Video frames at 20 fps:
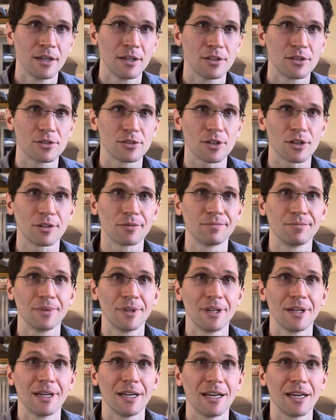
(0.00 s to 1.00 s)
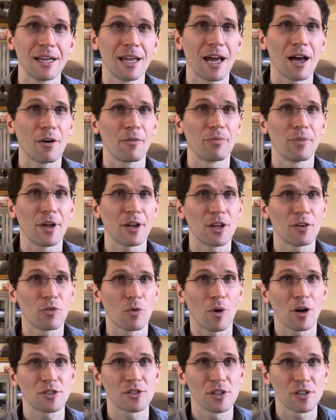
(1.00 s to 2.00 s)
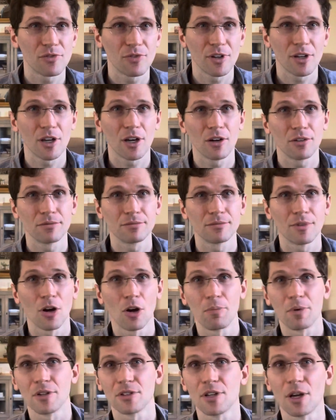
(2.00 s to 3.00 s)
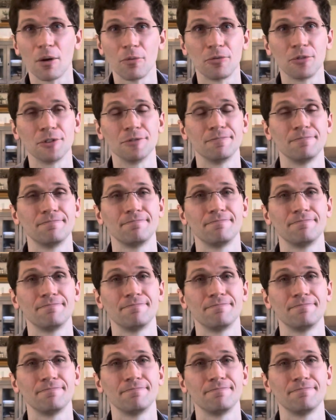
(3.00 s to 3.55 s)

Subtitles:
So anyhow, thank you for watching this video. I hope it is helpful.